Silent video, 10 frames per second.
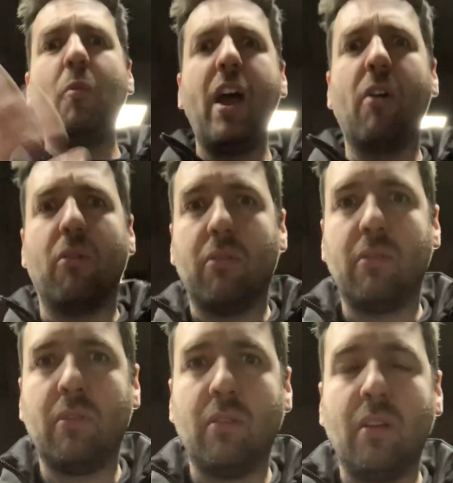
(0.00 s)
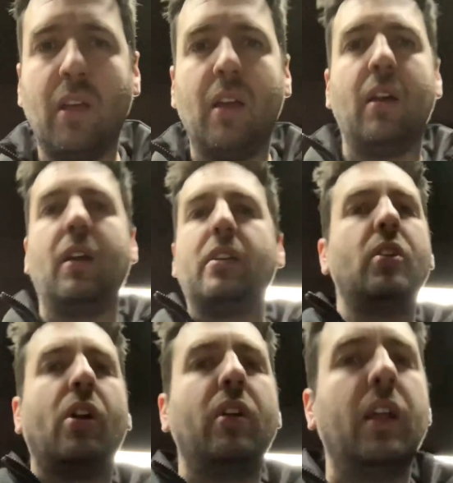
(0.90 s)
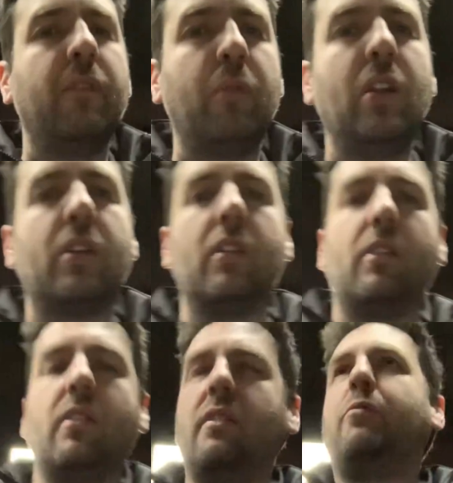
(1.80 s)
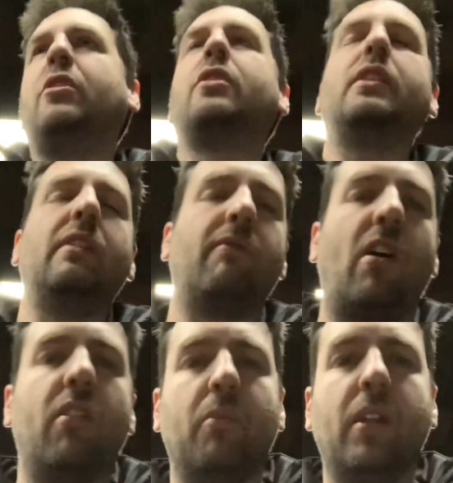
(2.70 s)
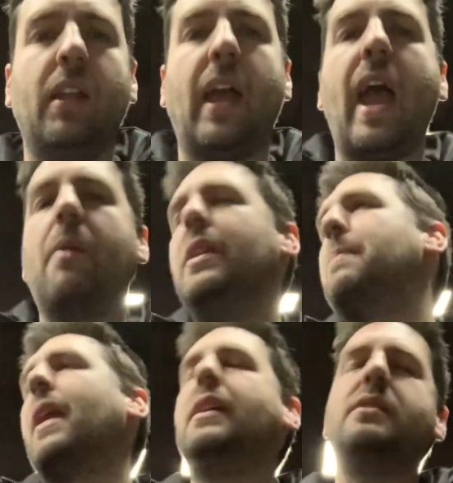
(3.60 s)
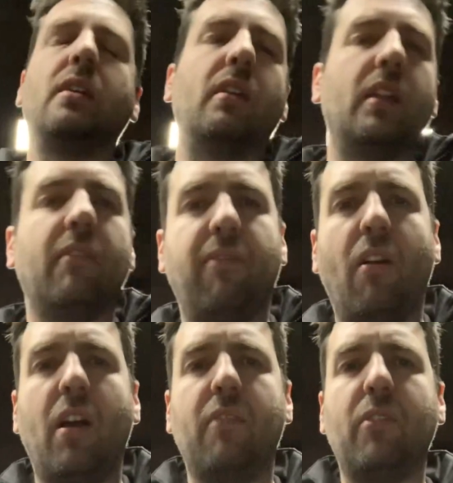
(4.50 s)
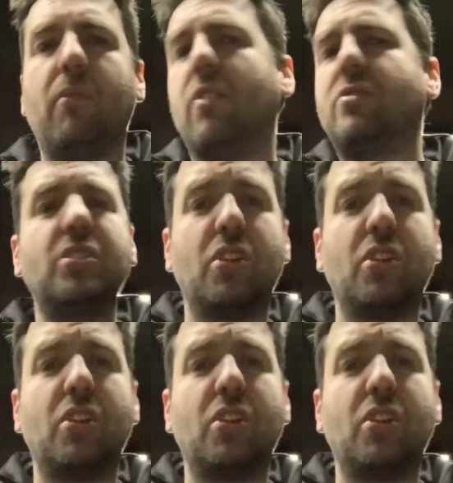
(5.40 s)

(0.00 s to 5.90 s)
well. You know, and if we look at the environment, how many planes are there that fly over the world? Just